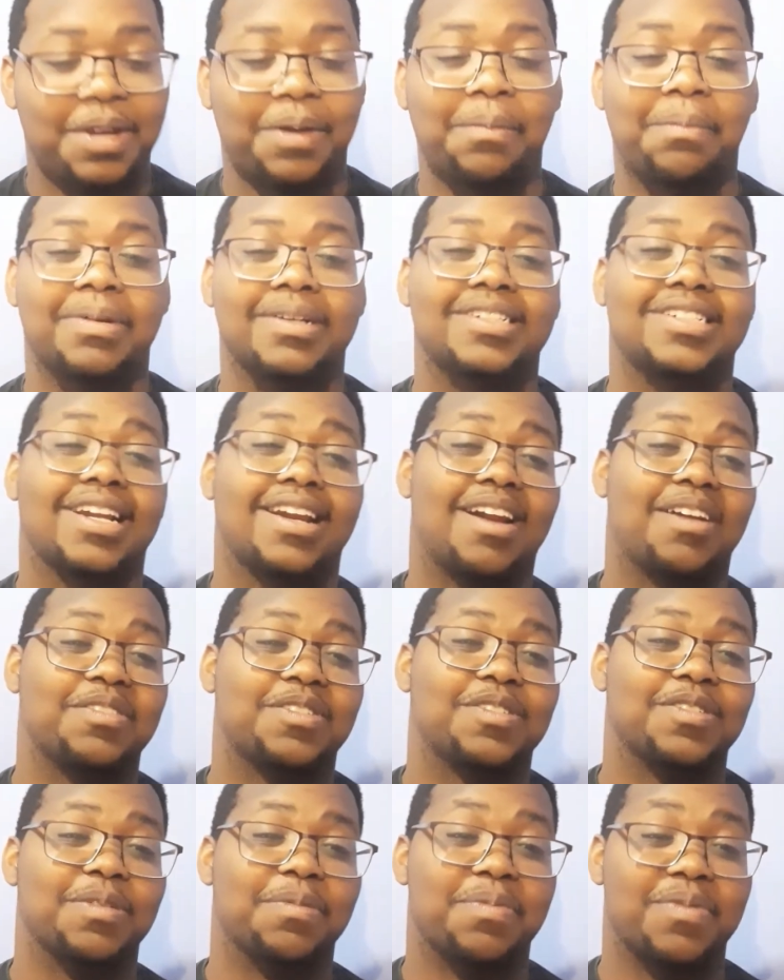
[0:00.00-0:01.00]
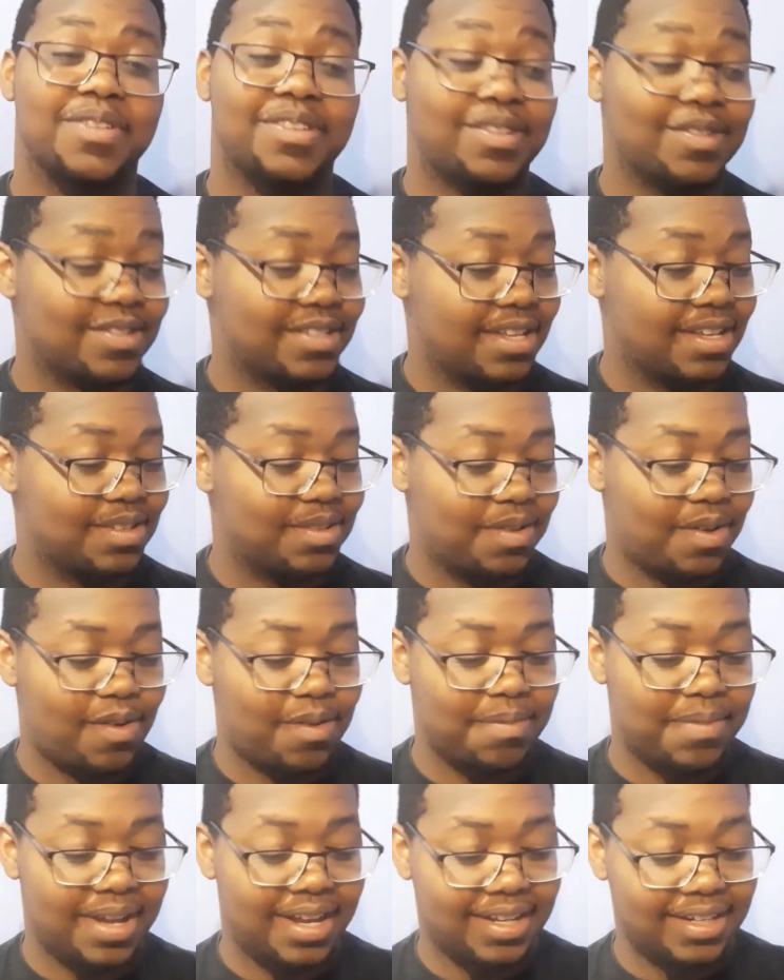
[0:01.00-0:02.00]
But shout out to the producers, oh
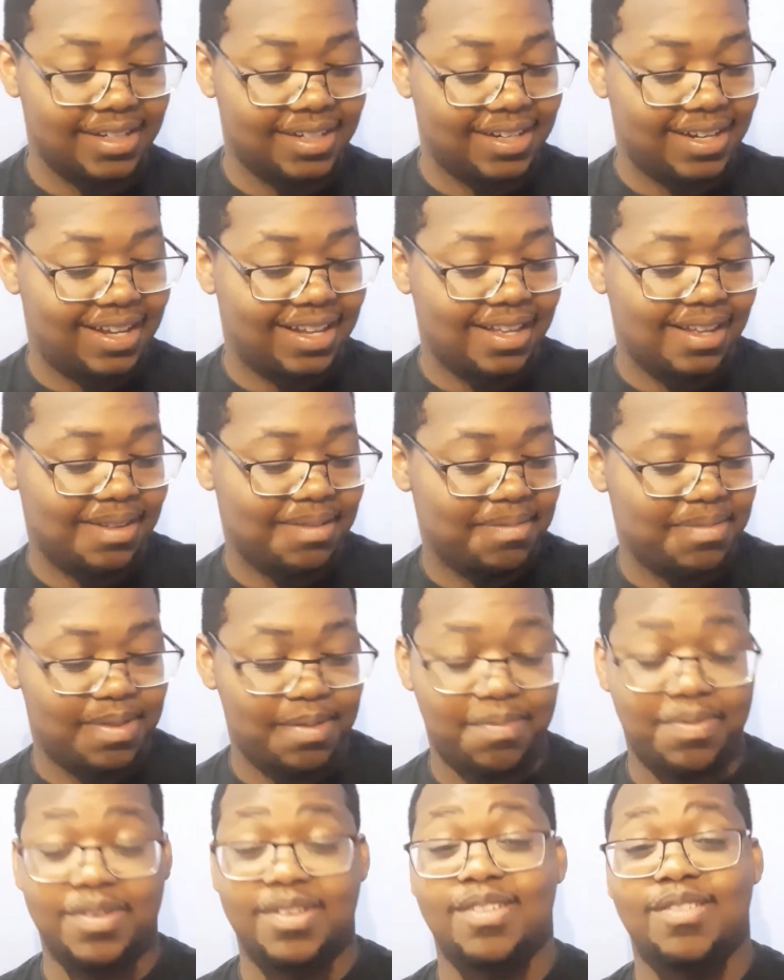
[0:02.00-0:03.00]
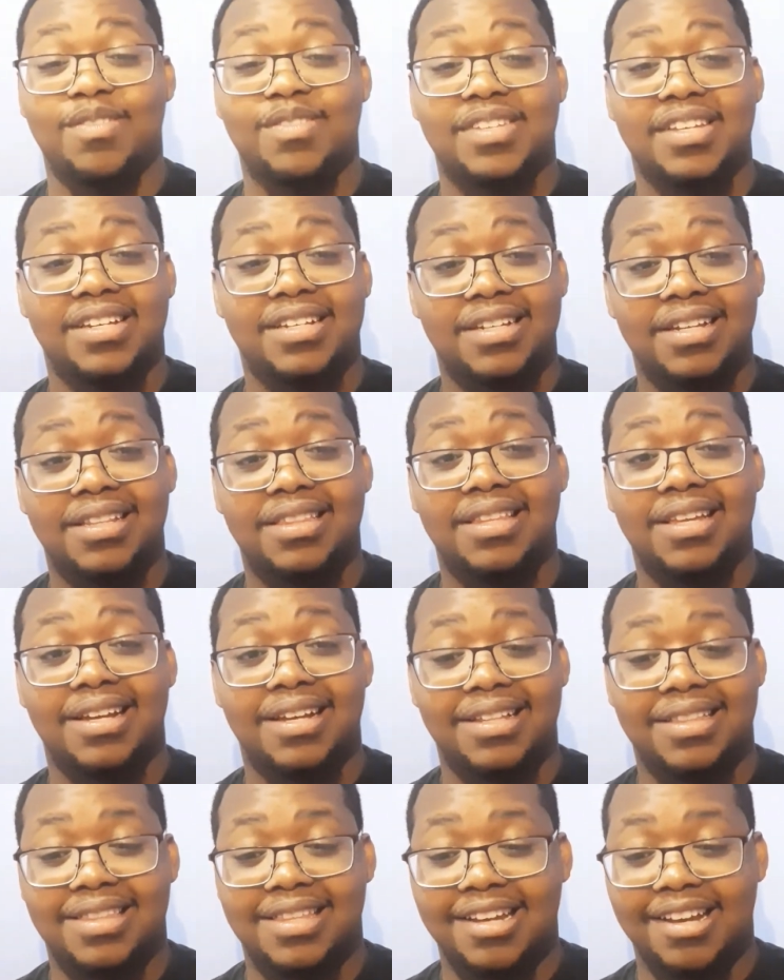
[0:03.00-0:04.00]
man, the producer did their
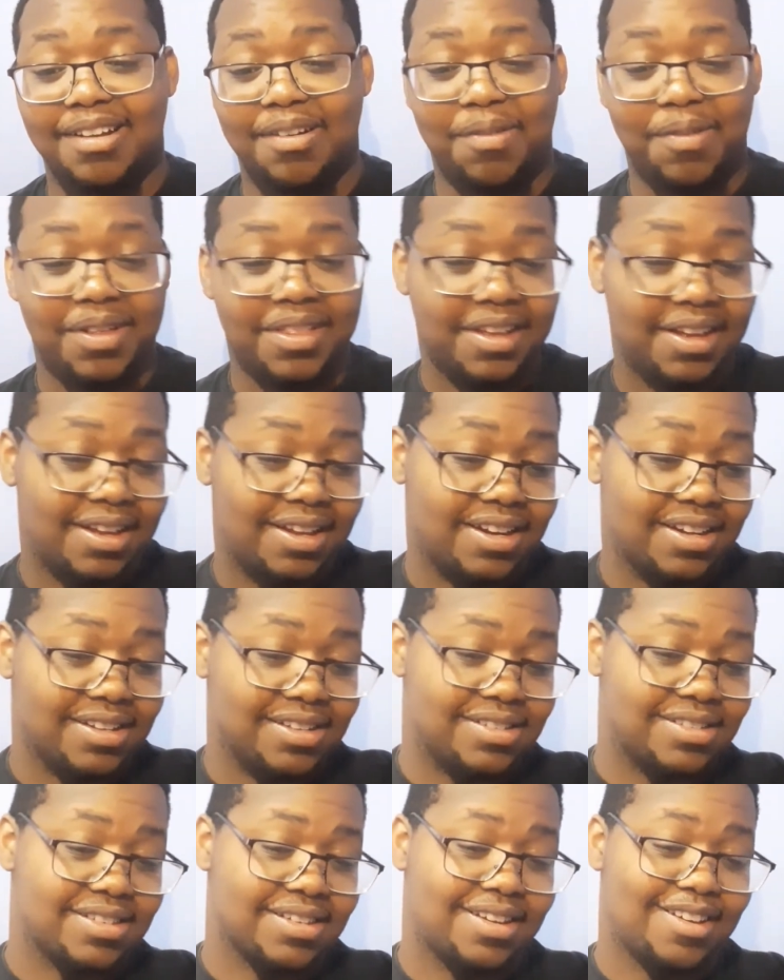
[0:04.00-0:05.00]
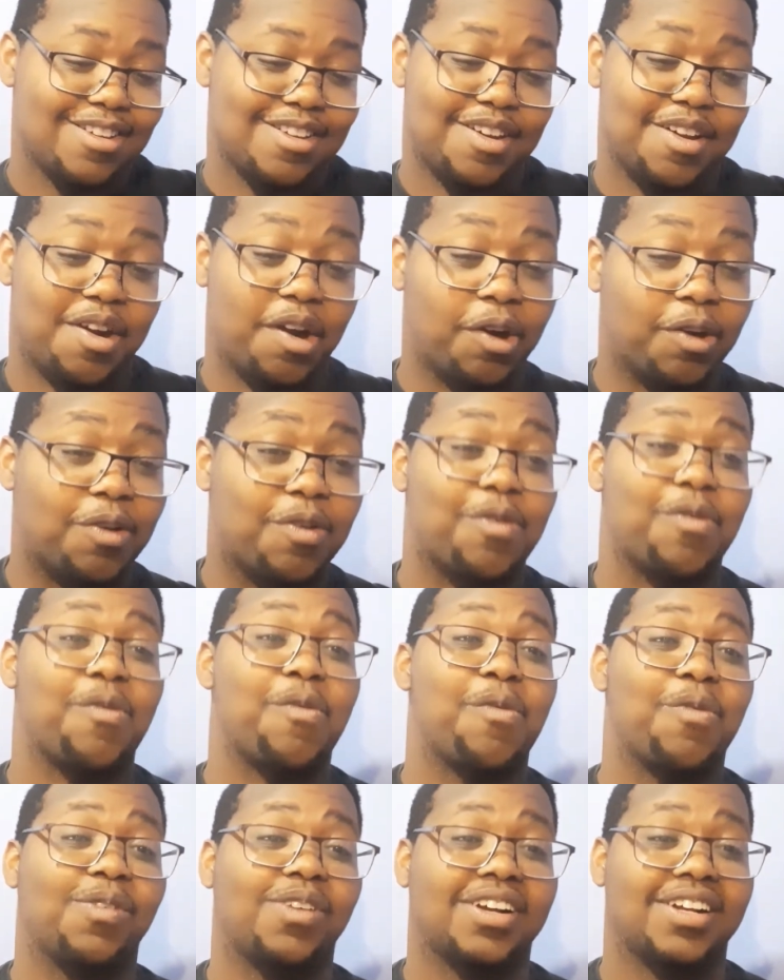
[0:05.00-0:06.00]
thing, whether it is a
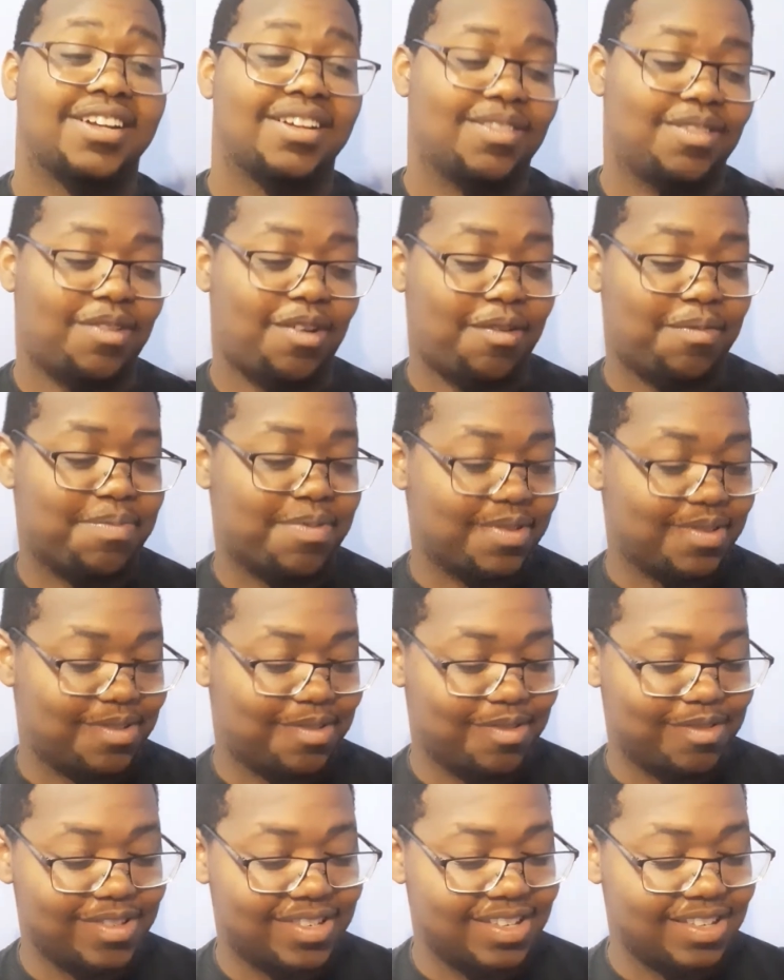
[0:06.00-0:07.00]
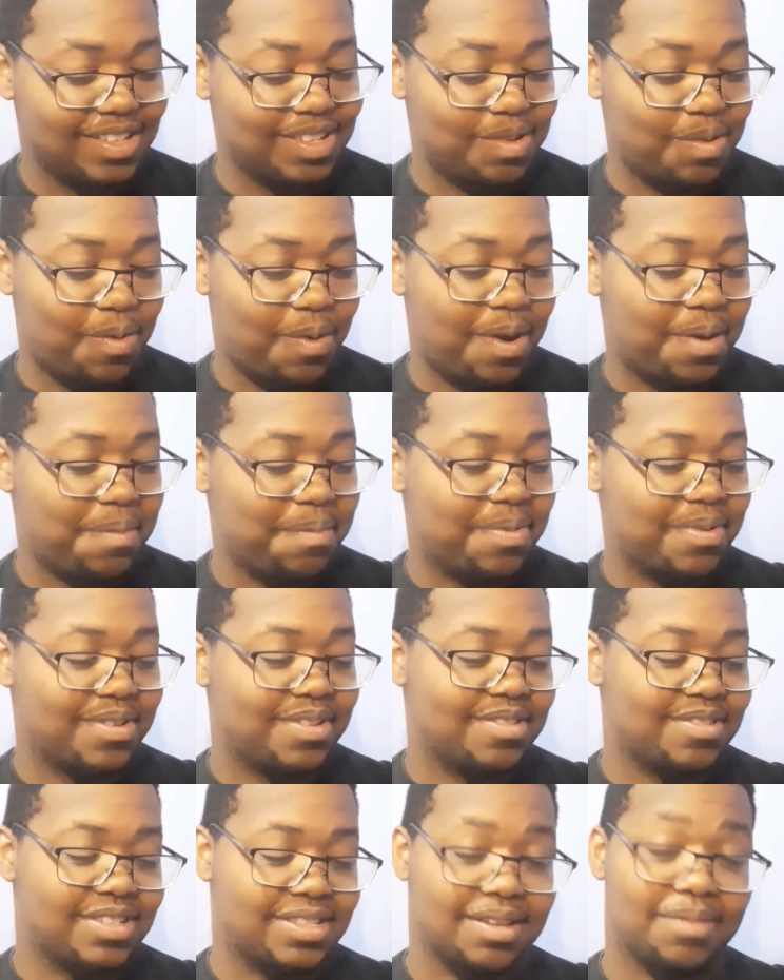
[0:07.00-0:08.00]
crew or producers or one
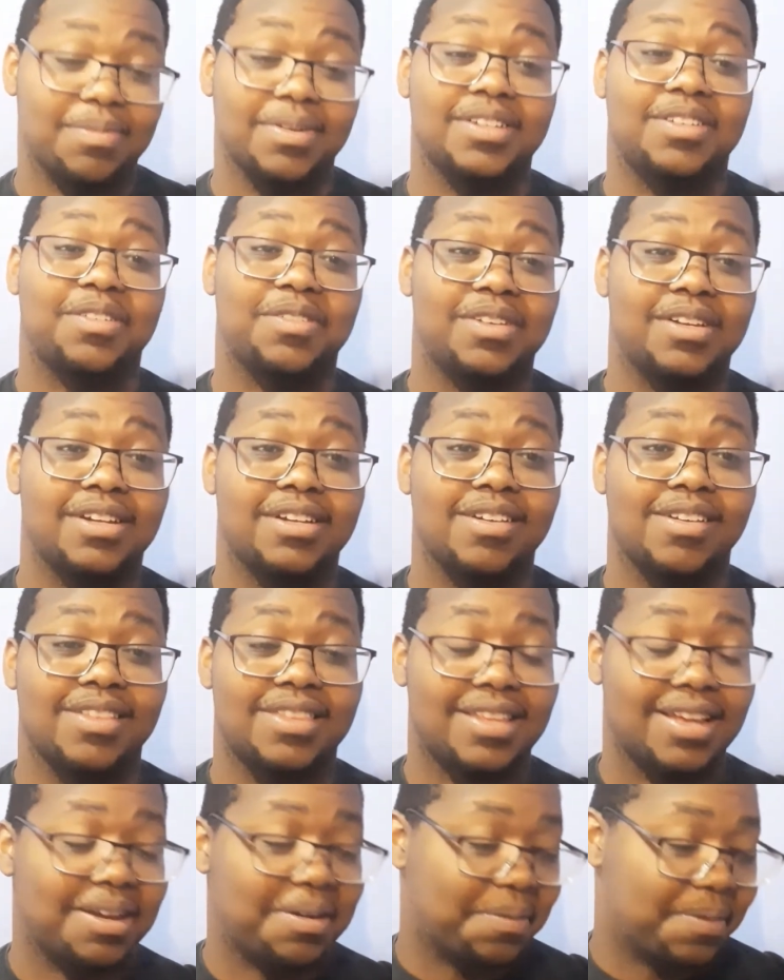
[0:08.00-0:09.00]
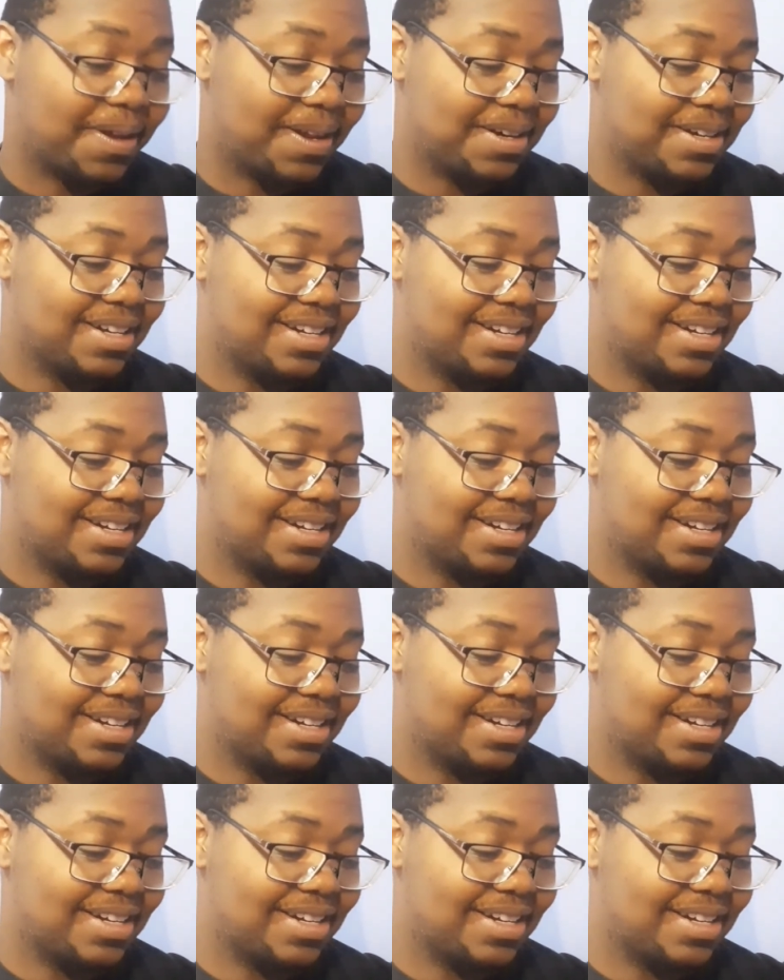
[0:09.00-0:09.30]
producer, but you did your thing, man.